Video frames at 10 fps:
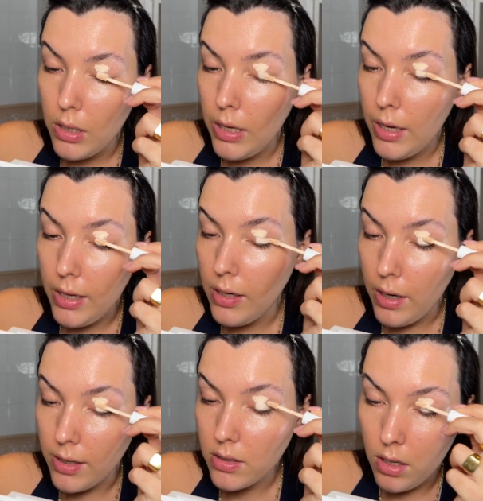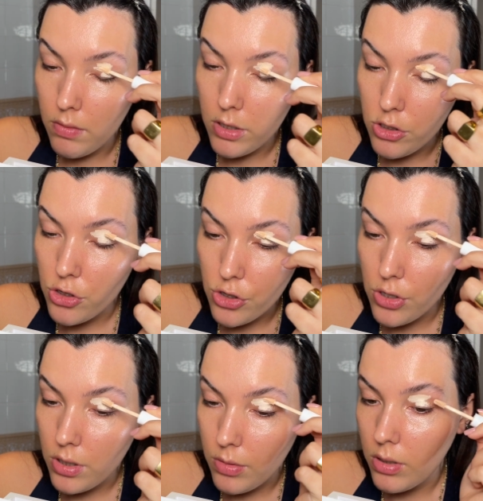and it has coverage,
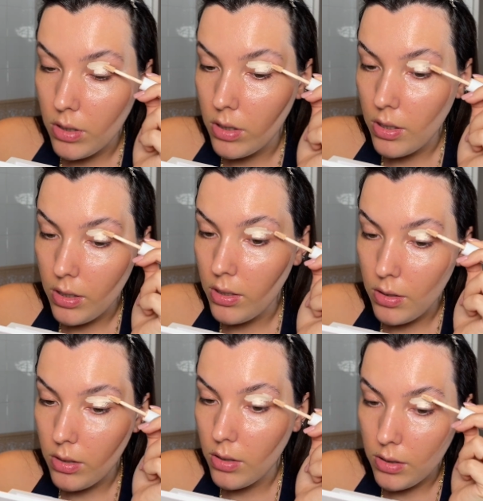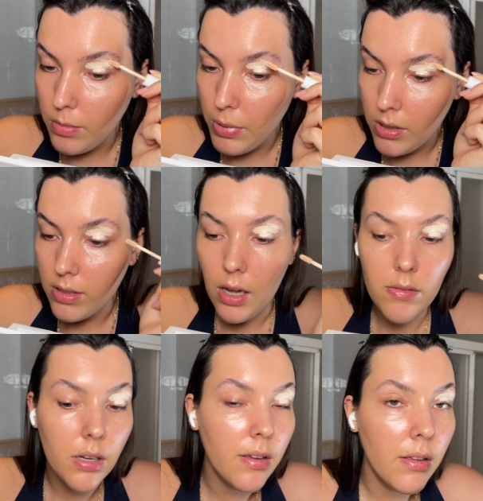because I have
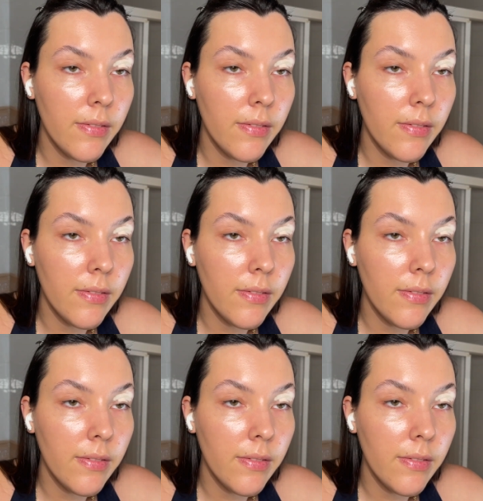like